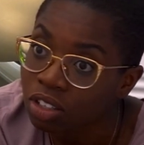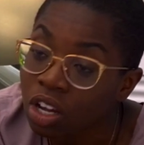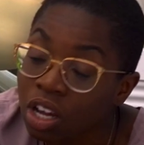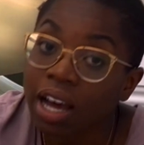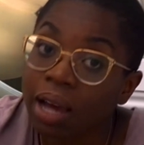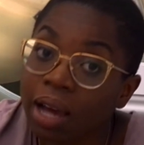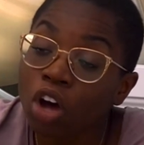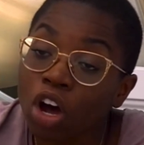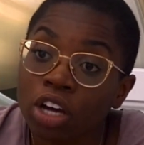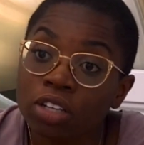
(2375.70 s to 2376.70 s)
I'm
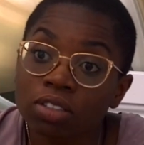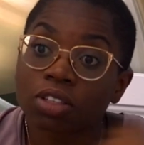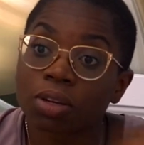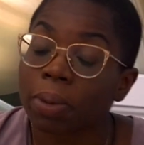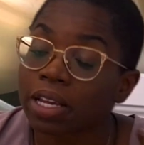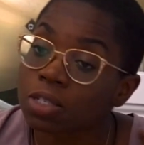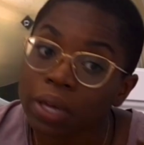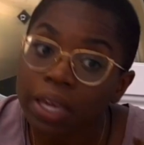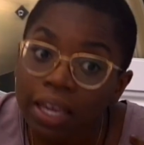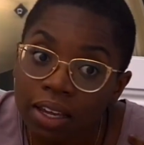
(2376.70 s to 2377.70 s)
not the best
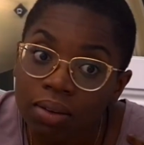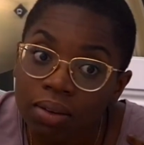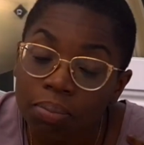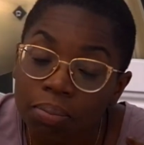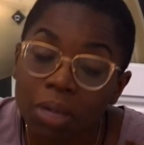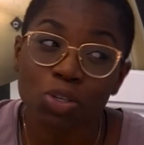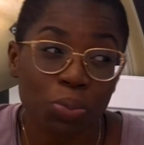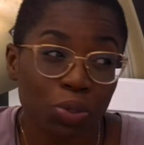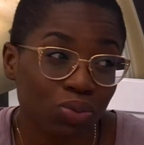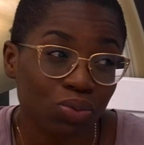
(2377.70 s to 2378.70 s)
pick. Maybe you should
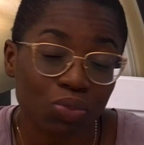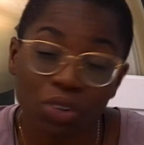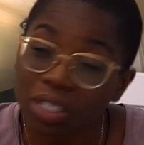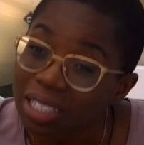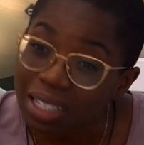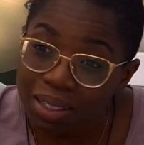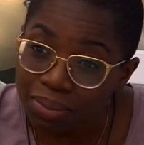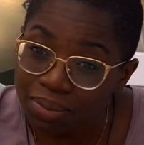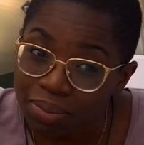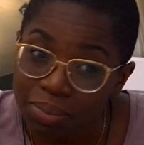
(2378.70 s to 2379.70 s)
put William
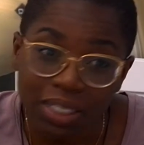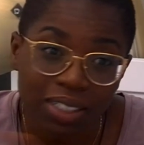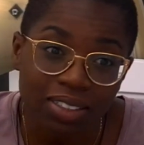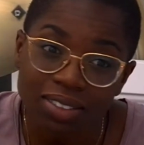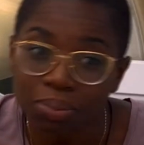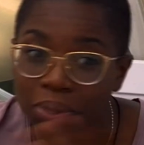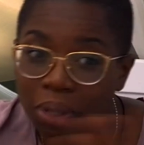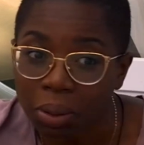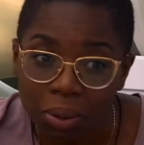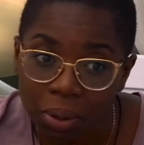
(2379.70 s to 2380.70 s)
because blah,
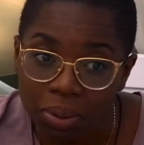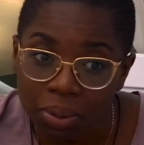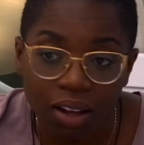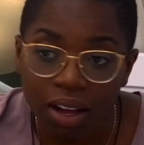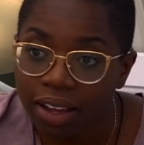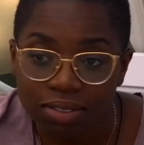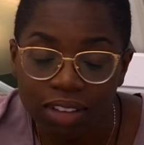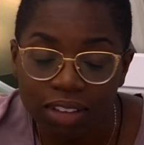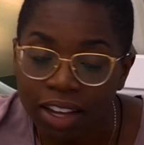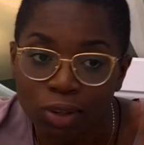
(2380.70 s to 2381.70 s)
blah, blah, blah, I,
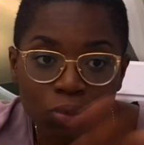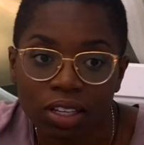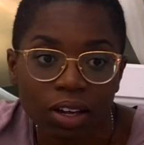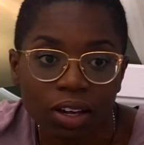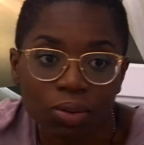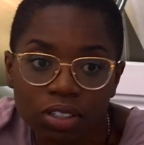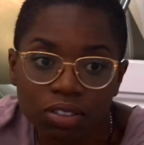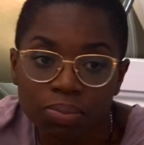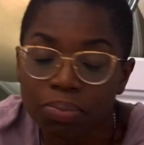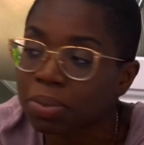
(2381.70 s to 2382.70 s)
I don't think I would.
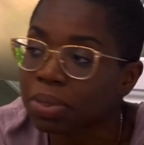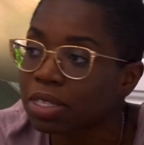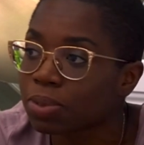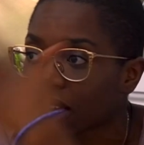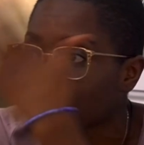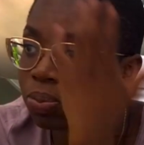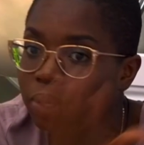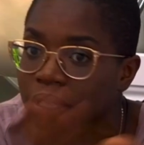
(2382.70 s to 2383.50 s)
Maybe are, are you talking about the, the